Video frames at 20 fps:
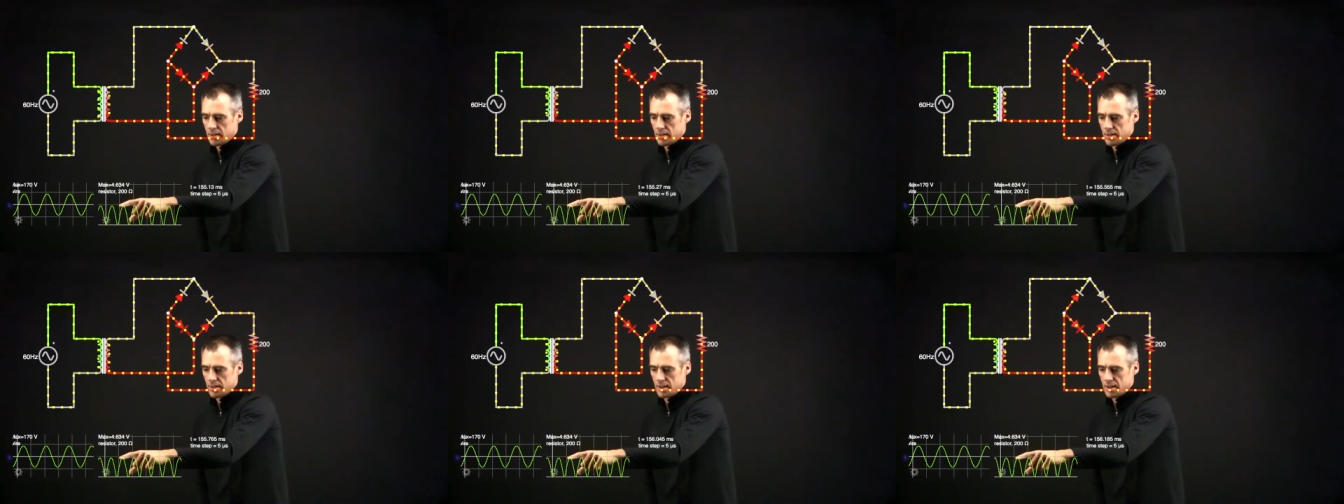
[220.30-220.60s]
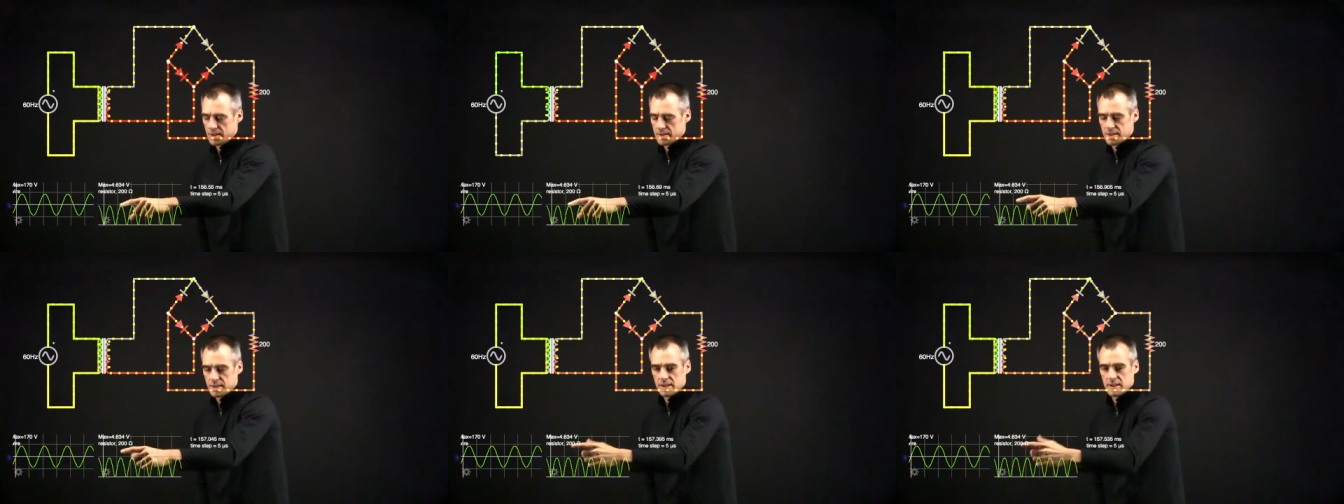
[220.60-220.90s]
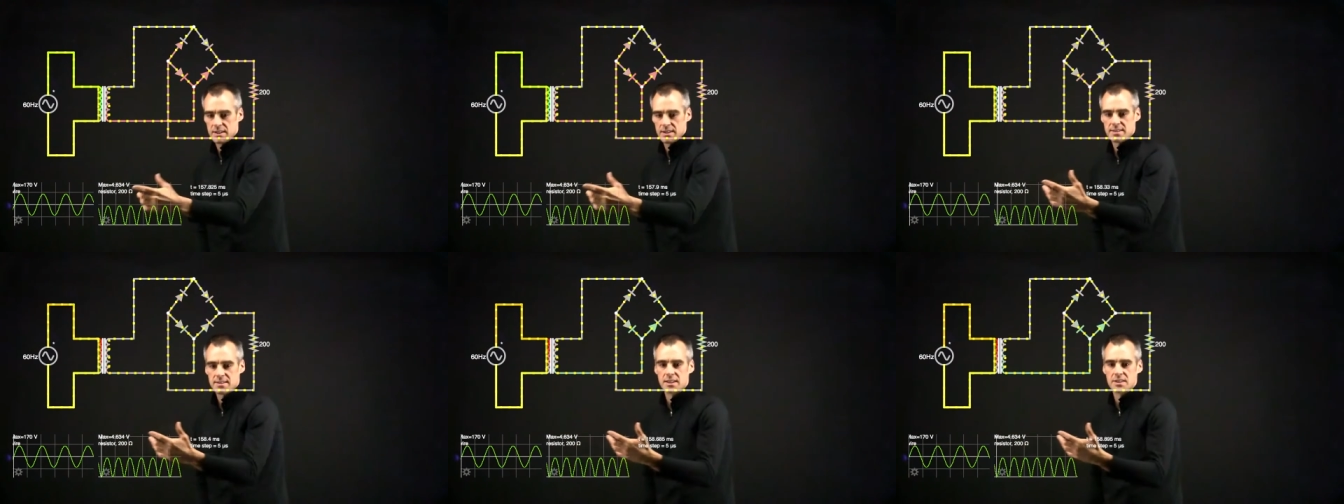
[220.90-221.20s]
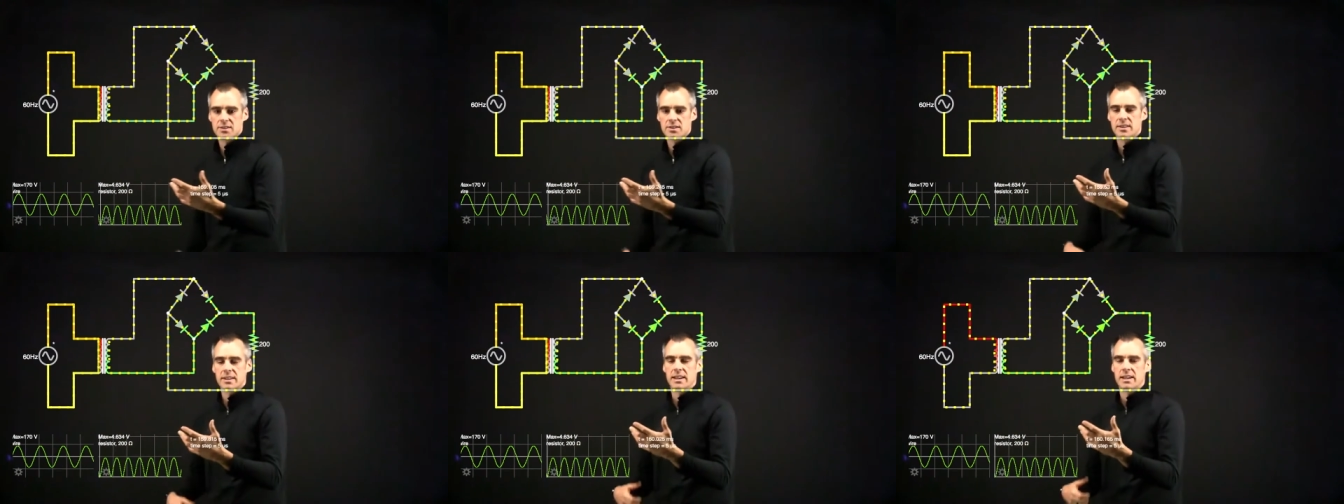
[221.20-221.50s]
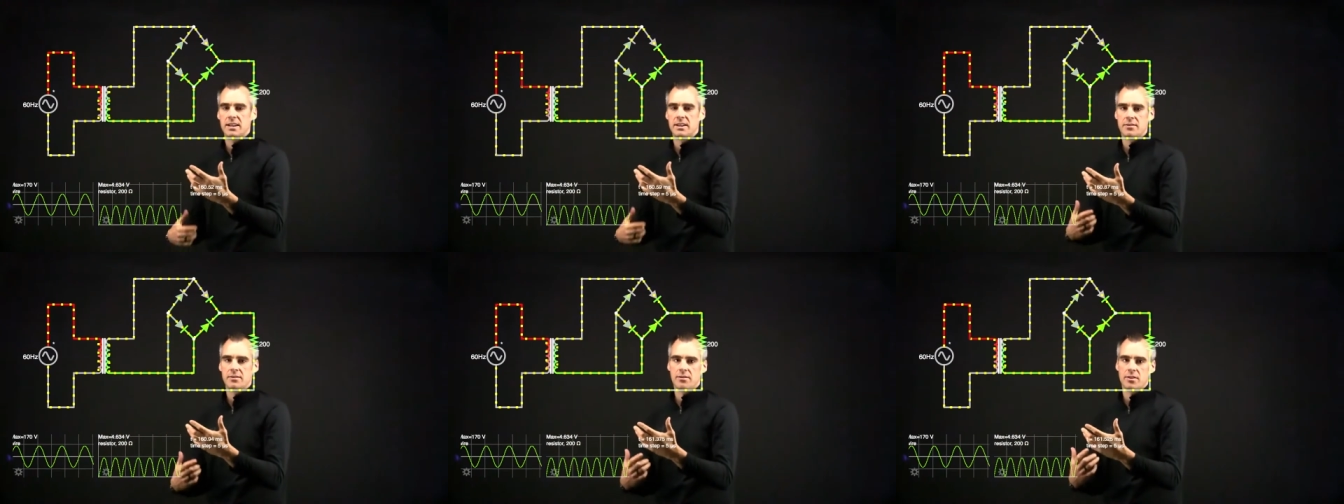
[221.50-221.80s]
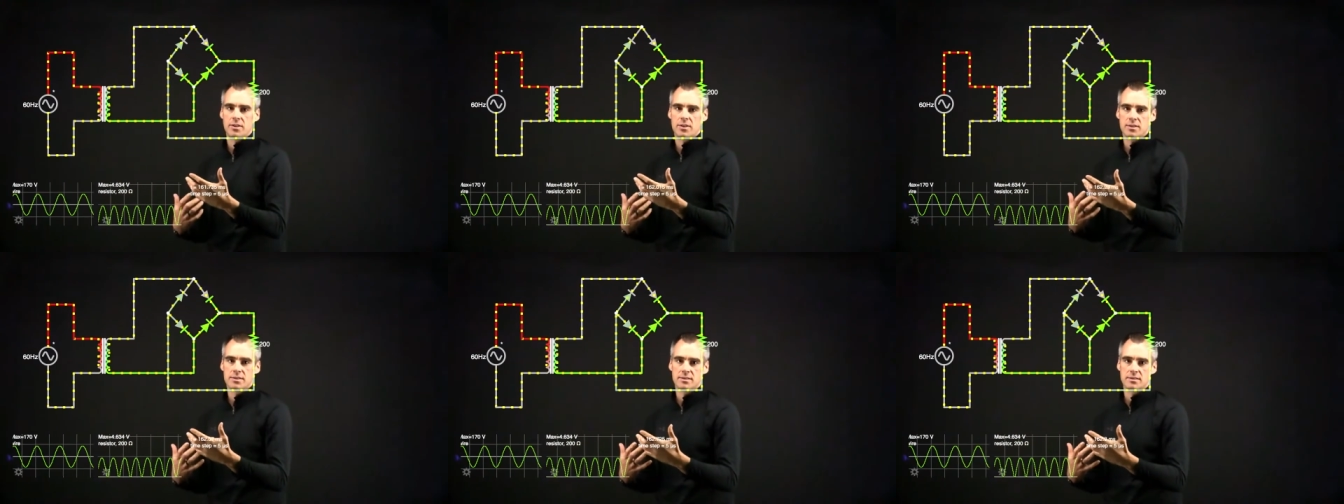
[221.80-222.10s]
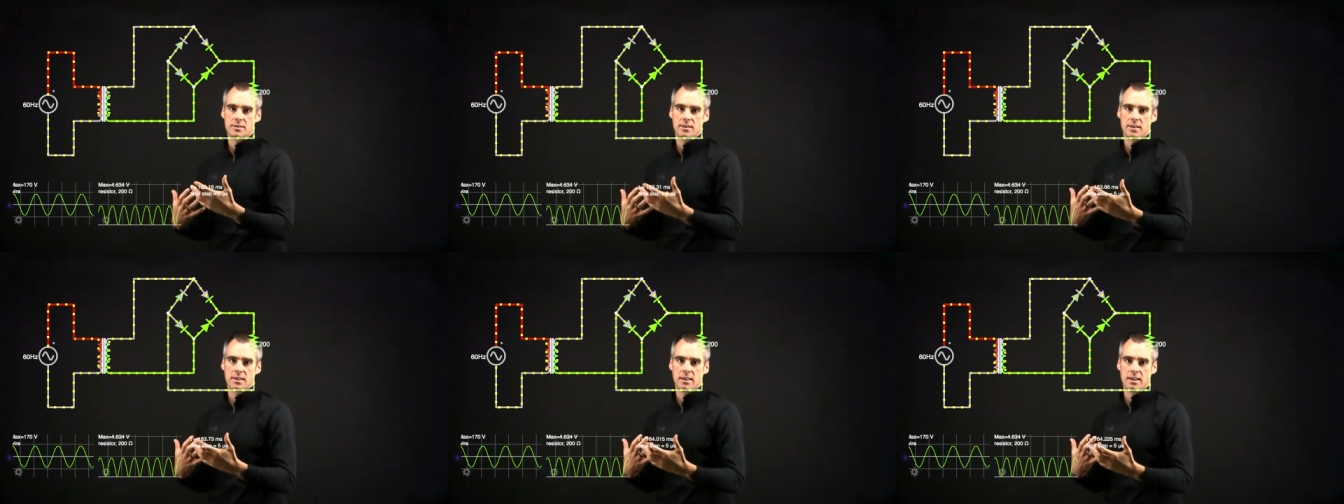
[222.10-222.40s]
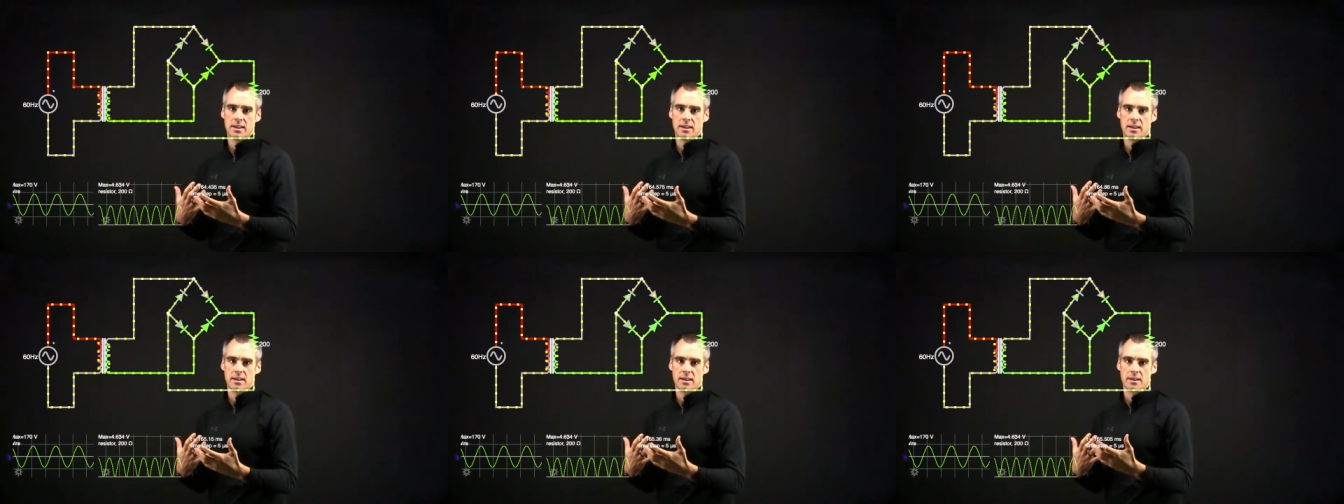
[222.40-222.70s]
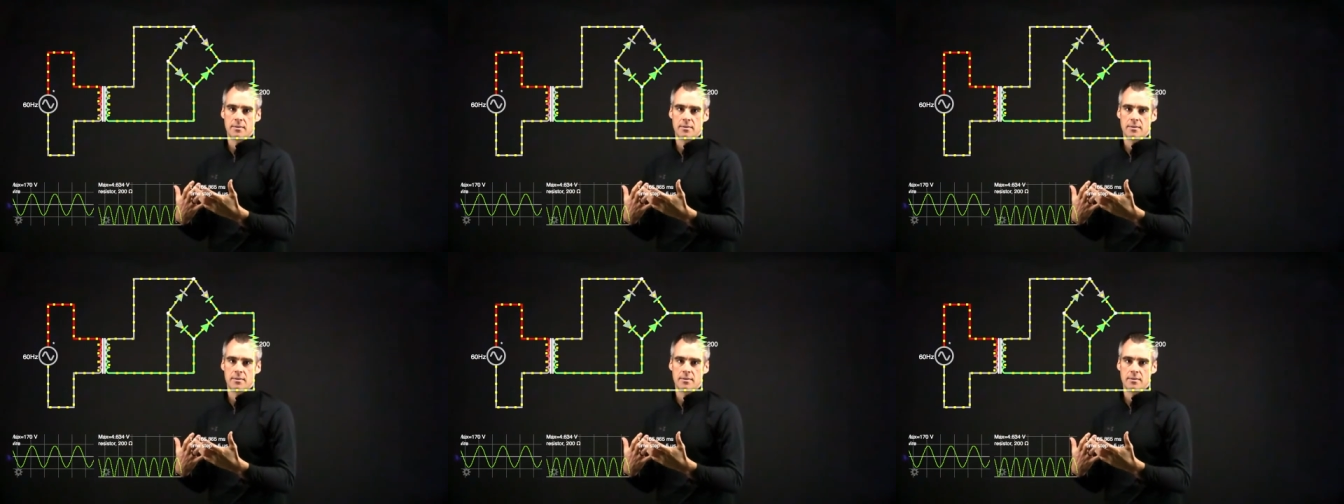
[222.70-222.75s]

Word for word: essentially inverse the